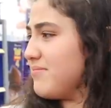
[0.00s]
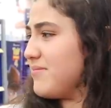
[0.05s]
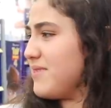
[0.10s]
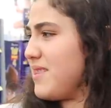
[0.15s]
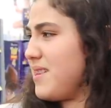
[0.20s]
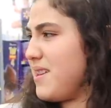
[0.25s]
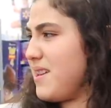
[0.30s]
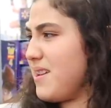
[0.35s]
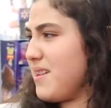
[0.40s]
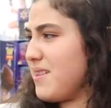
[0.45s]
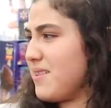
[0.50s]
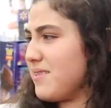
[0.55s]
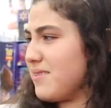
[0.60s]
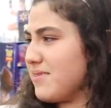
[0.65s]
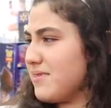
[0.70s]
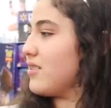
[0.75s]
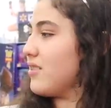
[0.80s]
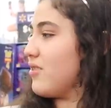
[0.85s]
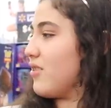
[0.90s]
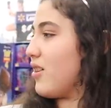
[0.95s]
Yeah!
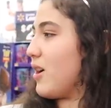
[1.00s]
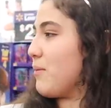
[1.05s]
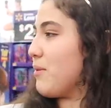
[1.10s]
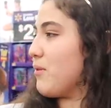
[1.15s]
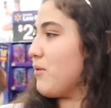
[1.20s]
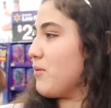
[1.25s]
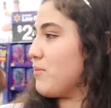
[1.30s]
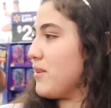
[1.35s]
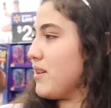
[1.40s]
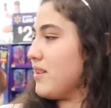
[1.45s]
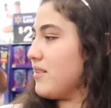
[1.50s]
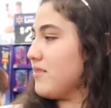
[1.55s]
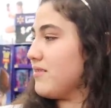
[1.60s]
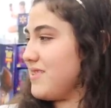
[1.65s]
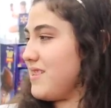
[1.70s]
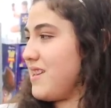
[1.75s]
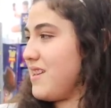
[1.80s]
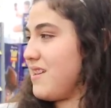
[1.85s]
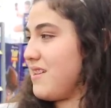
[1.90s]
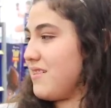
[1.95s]
You're coming with me?
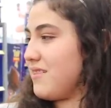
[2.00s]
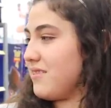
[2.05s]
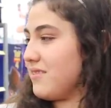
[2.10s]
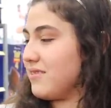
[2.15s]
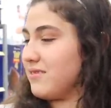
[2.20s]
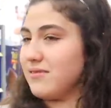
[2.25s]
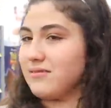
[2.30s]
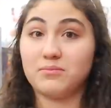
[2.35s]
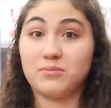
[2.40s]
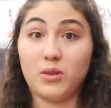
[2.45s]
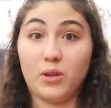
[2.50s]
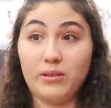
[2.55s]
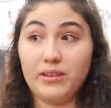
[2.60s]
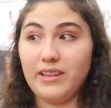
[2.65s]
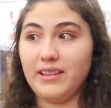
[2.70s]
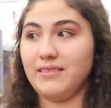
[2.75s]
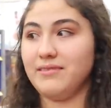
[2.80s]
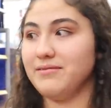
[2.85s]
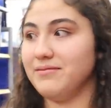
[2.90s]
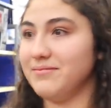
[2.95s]
Yeah!
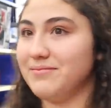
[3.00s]
Okay.